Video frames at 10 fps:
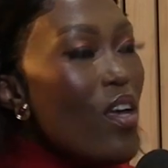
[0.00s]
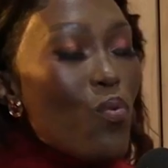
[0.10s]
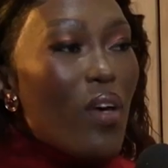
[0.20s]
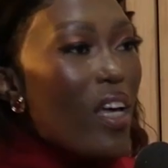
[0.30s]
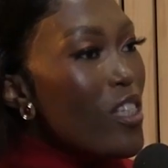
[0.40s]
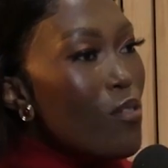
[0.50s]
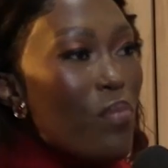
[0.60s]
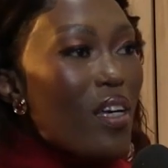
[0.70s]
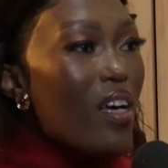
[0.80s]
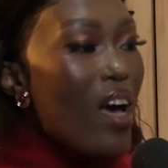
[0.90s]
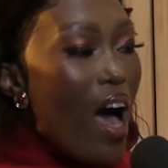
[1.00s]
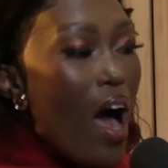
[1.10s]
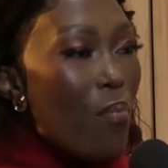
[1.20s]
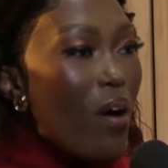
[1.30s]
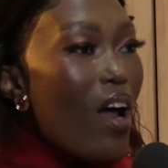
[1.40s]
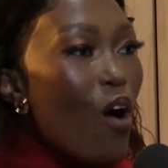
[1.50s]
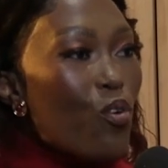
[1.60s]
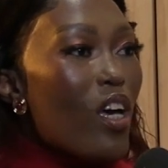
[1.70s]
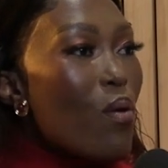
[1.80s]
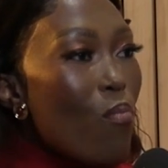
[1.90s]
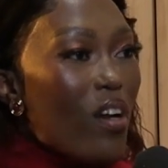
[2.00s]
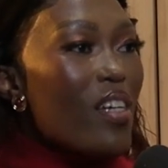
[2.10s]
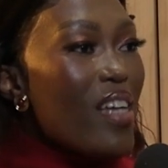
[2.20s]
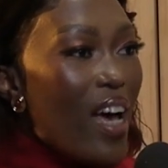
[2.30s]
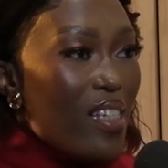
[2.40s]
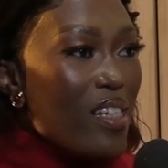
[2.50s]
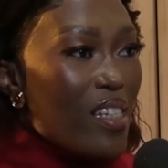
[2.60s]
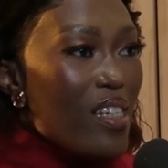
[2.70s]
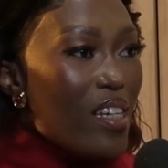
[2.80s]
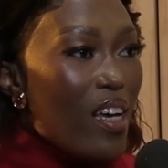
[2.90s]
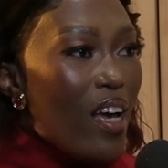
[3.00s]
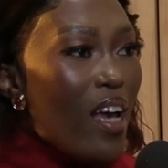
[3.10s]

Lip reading: then we can speak about how you can monetize it.